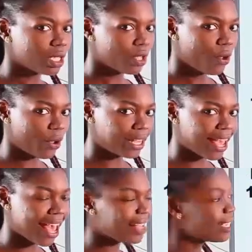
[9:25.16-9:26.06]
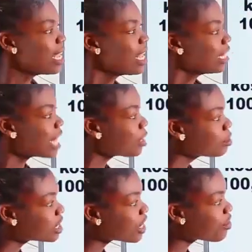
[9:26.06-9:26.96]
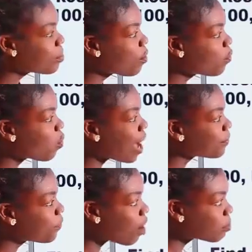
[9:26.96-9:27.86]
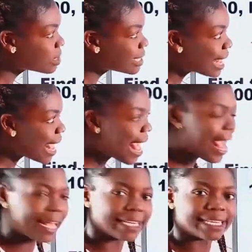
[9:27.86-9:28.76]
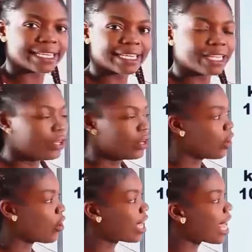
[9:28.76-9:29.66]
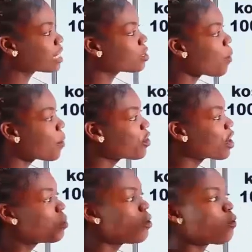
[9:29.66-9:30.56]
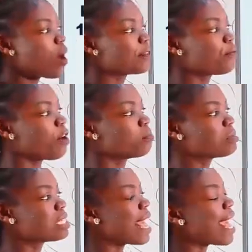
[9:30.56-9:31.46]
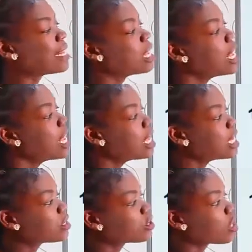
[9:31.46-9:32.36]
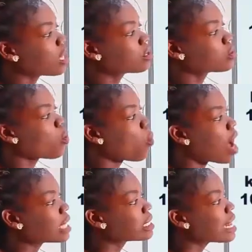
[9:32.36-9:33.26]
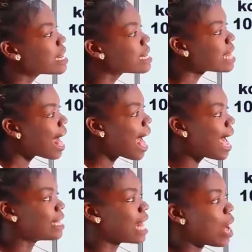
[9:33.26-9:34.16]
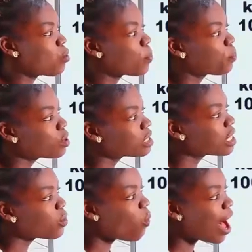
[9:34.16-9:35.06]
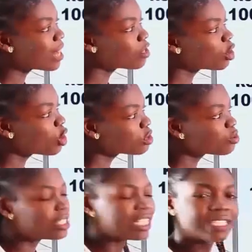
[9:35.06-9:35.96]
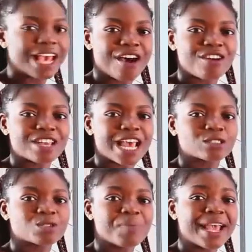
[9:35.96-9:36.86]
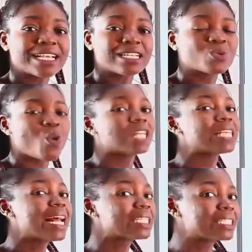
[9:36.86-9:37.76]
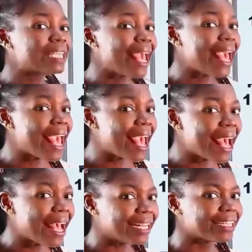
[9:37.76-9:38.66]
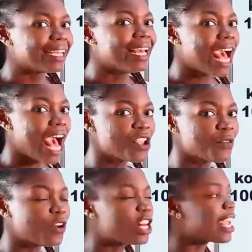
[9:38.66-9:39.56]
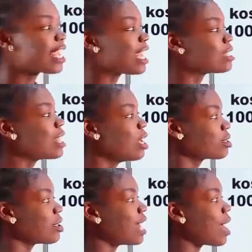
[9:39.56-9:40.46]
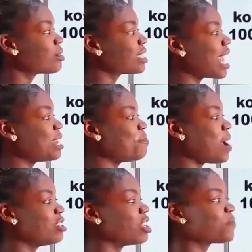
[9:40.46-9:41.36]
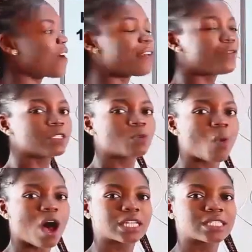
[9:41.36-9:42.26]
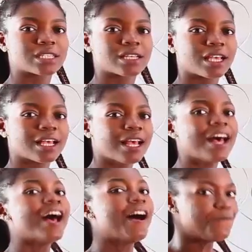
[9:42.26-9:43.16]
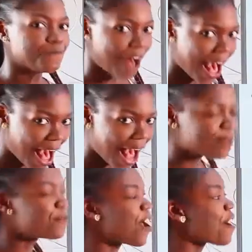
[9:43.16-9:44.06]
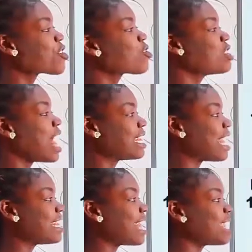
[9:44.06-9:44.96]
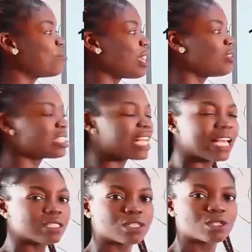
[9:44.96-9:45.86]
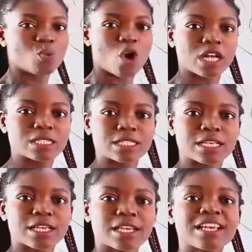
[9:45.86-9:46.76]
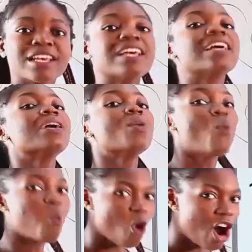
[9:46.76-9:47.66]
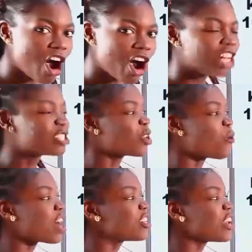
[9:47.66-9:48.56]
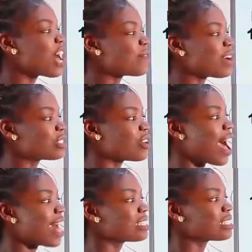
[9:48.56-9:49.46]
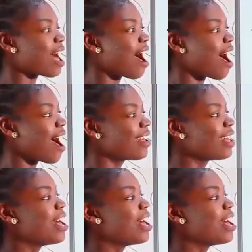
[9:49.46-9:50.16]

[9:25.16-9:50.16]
Okay? Now, you still remove 1 from 10. Okay? So, when we remove 1 from 10, it turns to what? 9. And we put the 1 close to this 0 here to make it what? 10. Are you following, kids? So, now 10 minus 5 is what? 5. Very good. And then 9 minus 8 is what? 1. So what do you have as your answer?